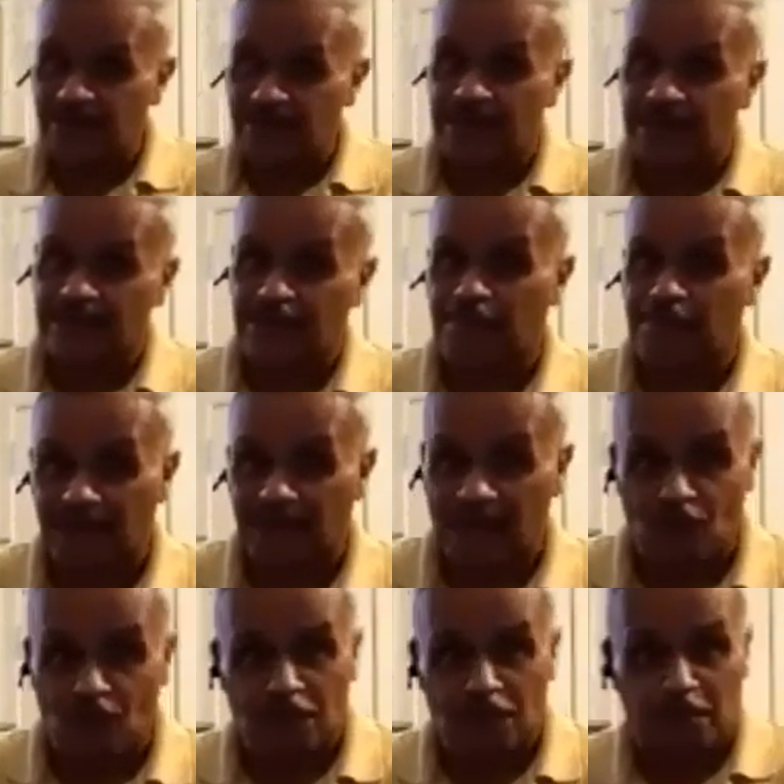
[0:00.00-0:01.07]
got some people that
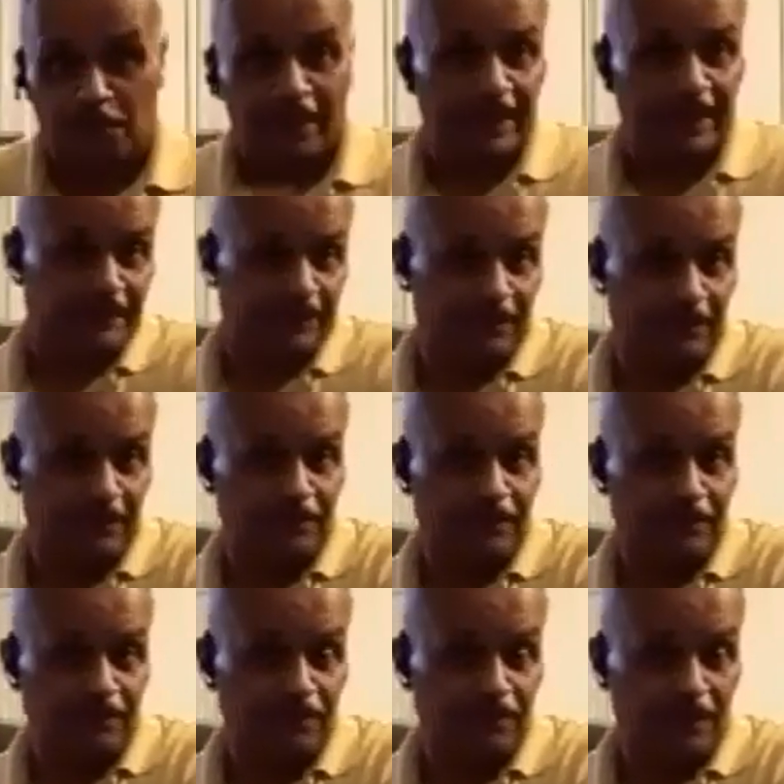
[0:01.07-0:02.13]
overplay and some
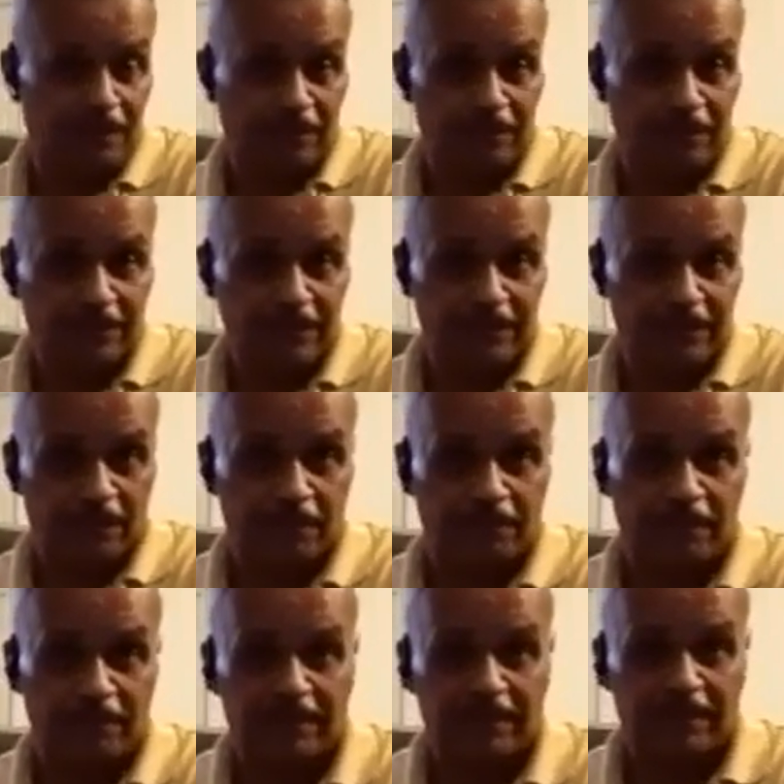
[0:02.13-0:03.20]
who don't,
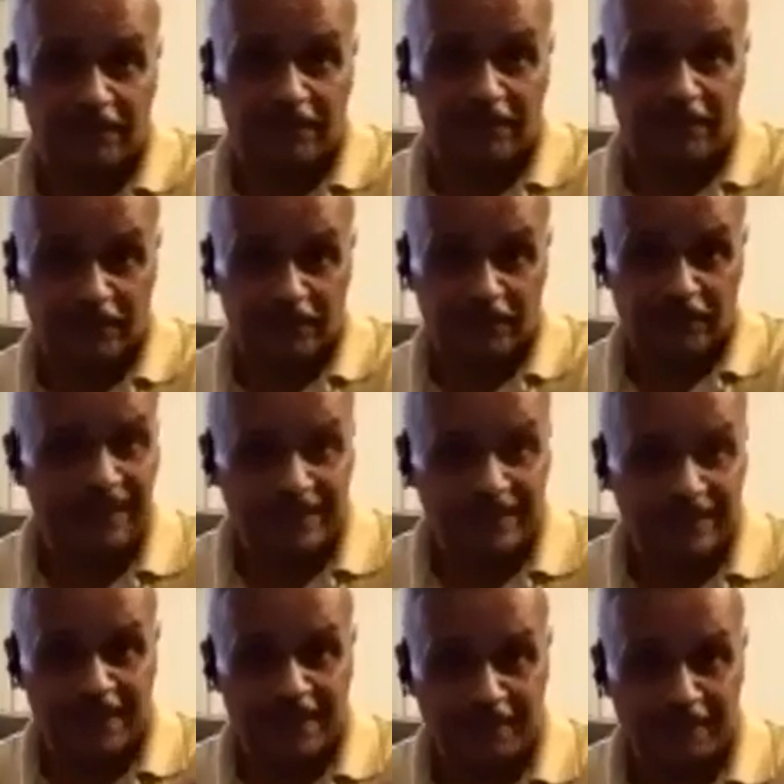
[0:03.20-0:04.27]
but somebody's got to
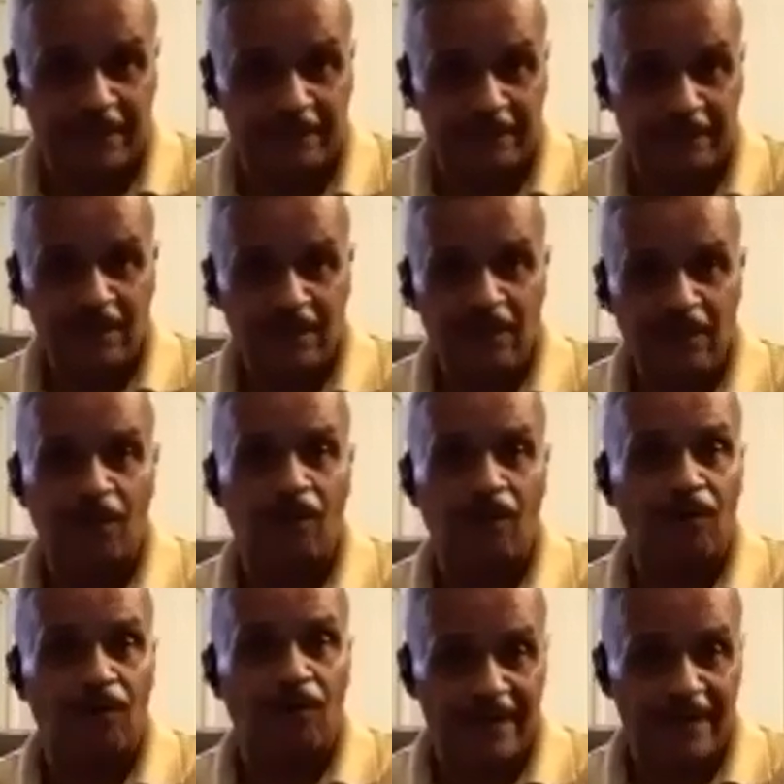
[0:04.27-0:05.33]
be there
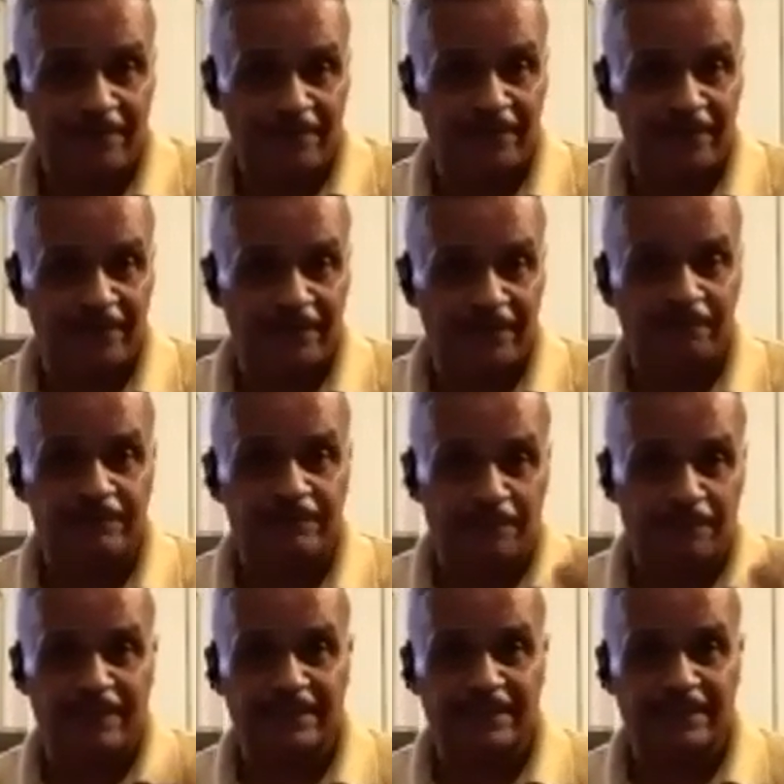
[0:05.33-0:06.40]
holding that rhythm.
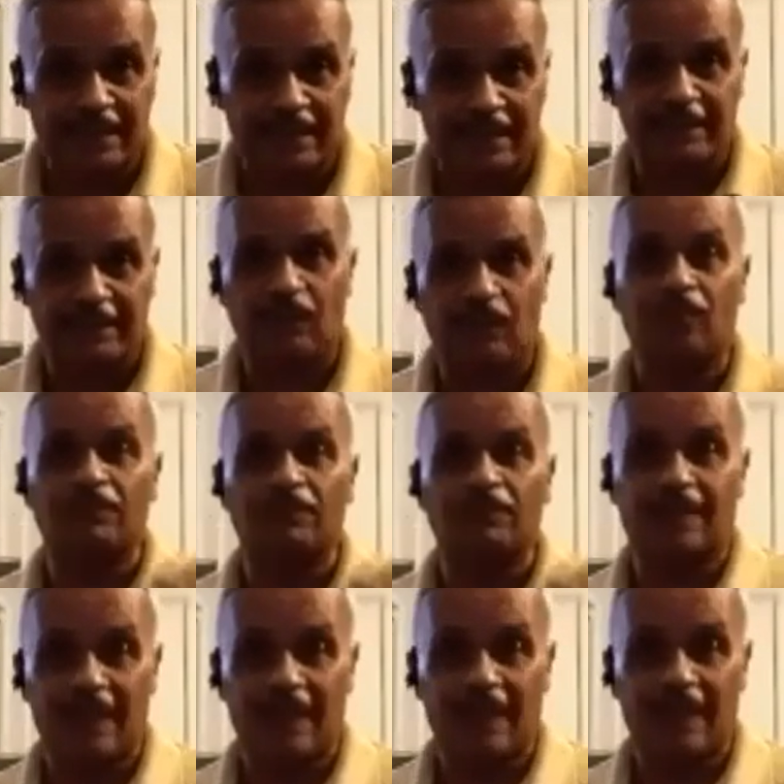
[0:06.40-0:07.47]
Somebody's got to be there holding the
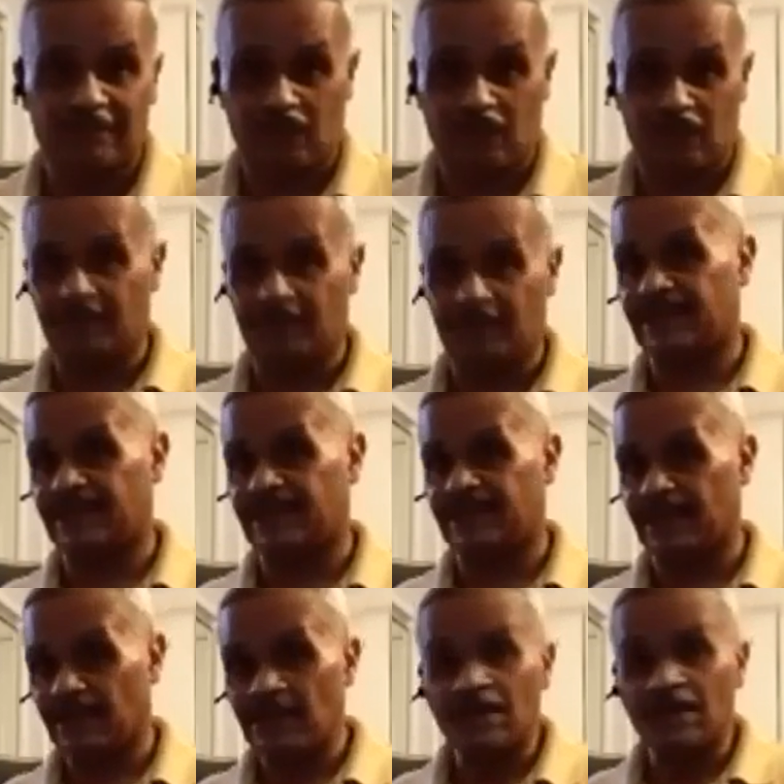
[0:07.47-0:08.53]
clave and holding the time.
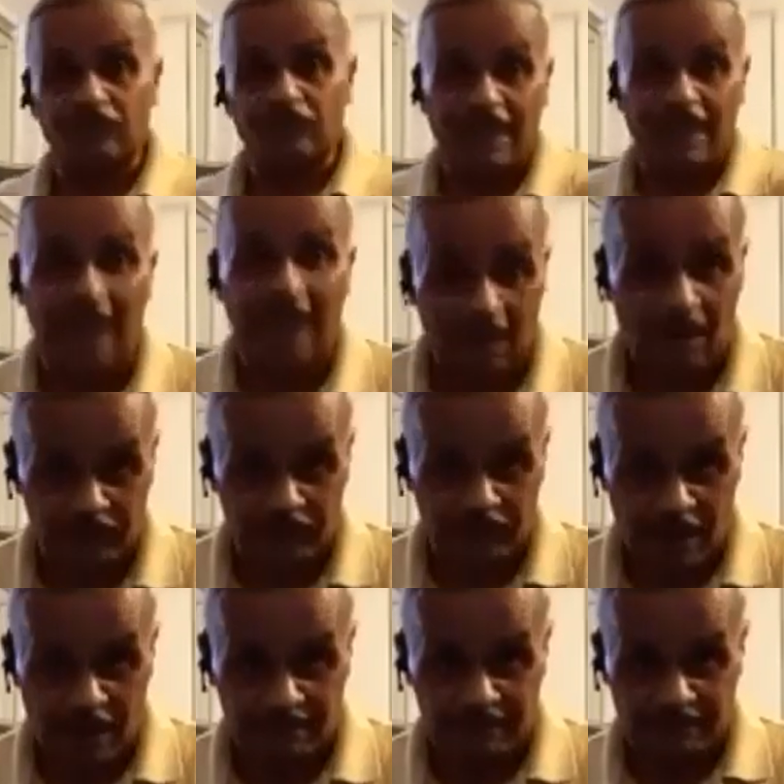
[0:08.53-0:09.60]
So that's our job.
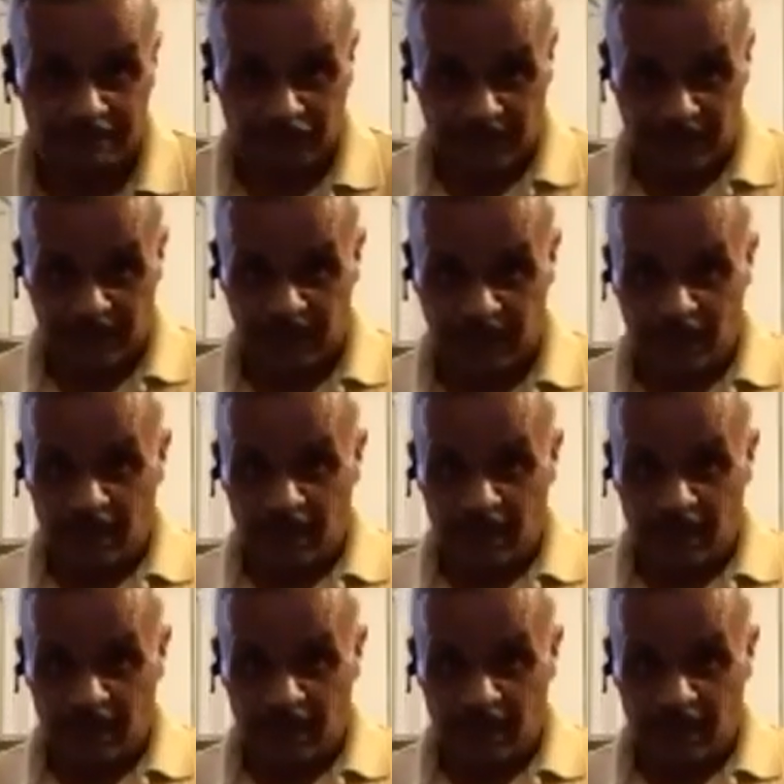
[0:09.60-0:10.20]
Okay.